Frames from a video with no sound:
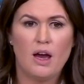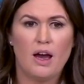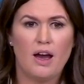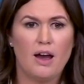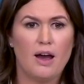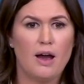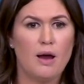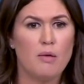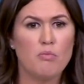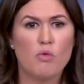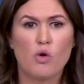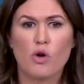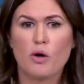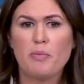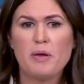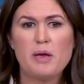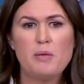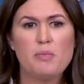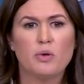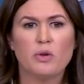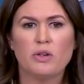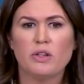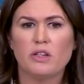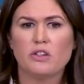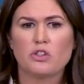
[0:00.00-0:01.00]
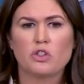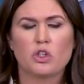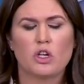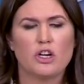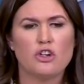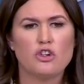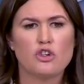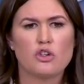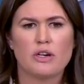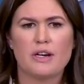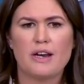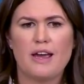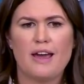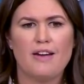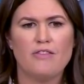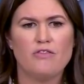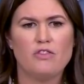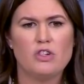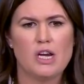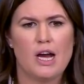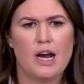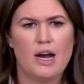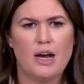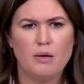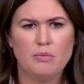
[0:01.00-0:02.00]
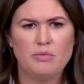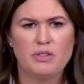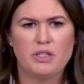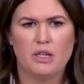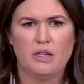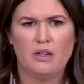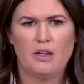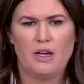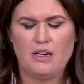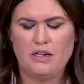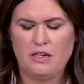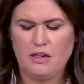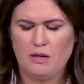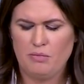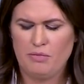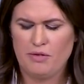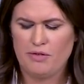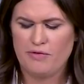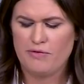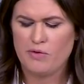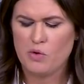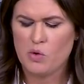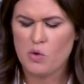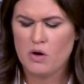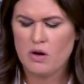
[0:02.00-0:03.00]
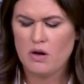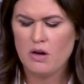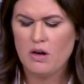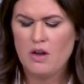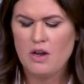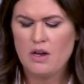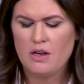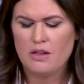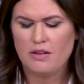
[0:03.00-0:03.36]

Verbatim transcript: uh, more people in this country have jobs than they did before,